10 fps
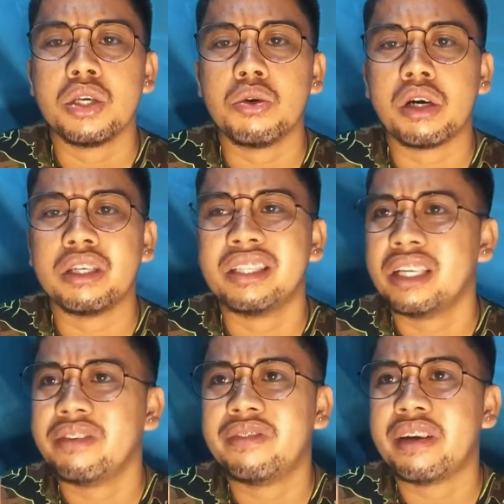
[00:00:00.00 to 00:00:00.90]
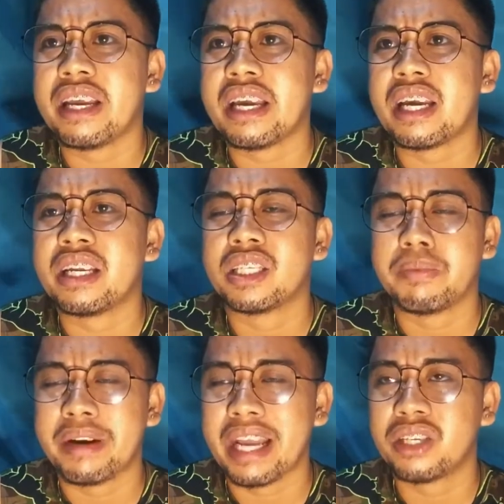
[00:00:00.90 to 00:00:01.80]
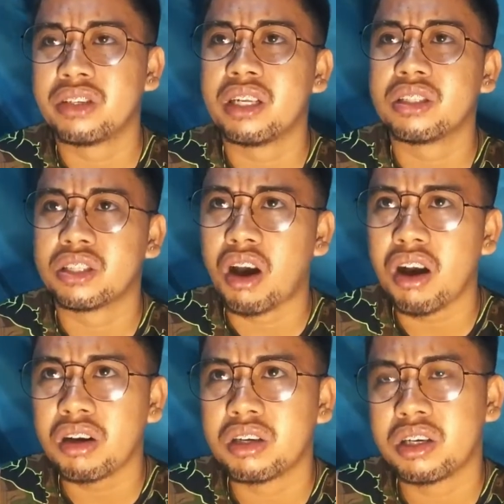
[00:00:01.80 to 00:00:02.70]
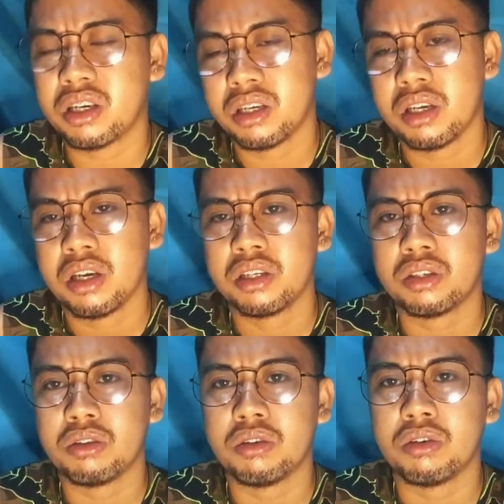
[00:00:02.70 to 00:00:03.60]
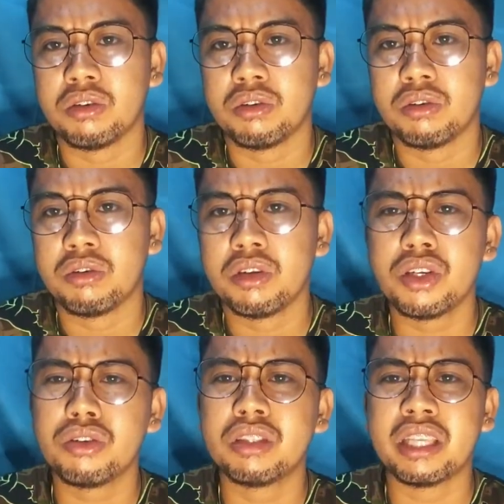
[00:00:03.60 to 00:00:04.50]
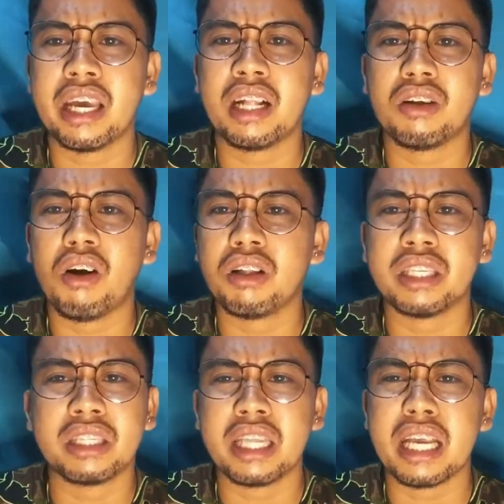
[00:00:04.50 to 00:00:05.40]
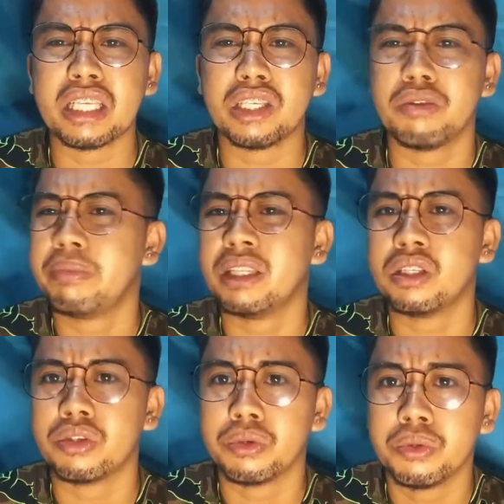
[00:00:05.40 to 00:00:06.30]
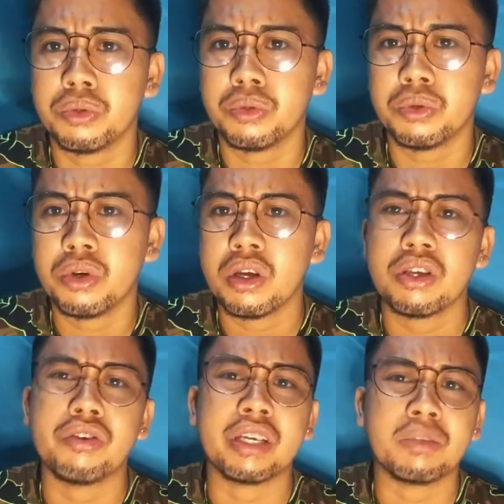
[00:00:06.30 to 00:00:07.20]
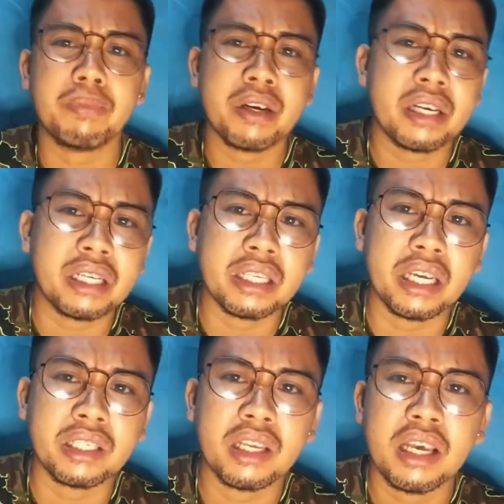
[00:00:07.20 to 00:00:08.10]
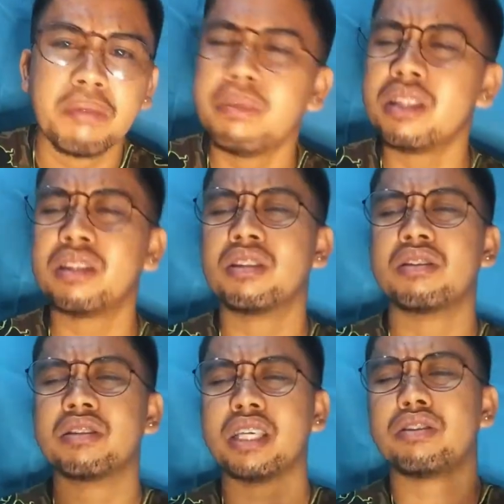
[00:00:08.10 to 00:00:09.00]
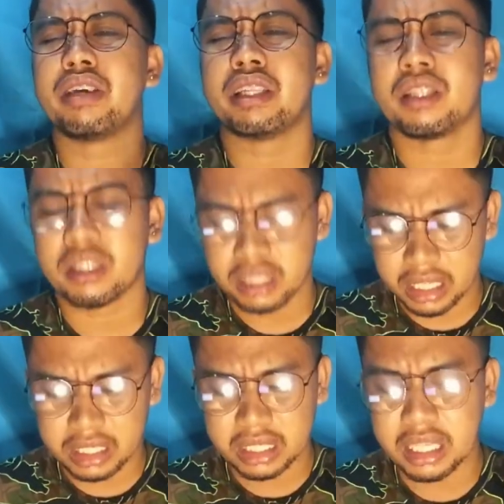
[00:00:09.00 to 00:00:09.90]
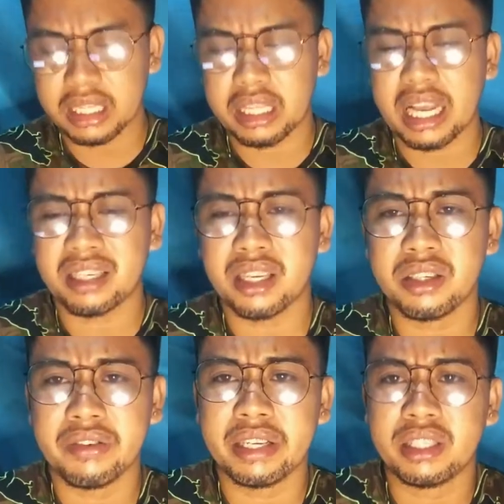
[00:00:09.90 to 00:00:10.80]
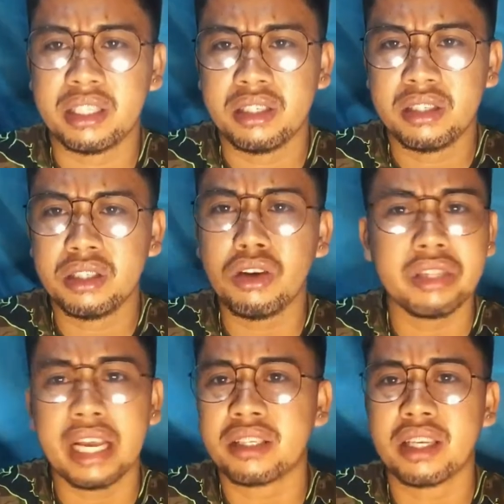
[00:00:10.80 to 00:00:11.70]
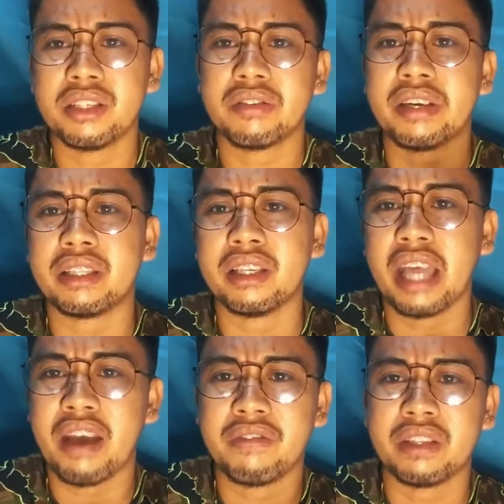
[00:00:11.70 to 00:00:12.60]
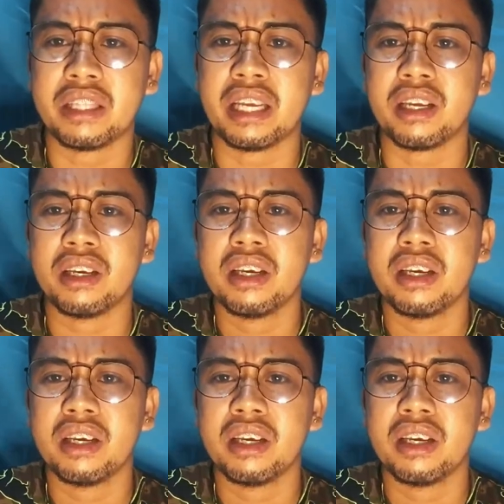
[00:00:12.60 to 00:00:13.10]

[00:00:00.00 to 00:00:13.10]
you are delivering an inspirational talk, so you should tell all the things you've been through, your experiences, but see to it that it's not exaggerated. Don't exaggerate everything.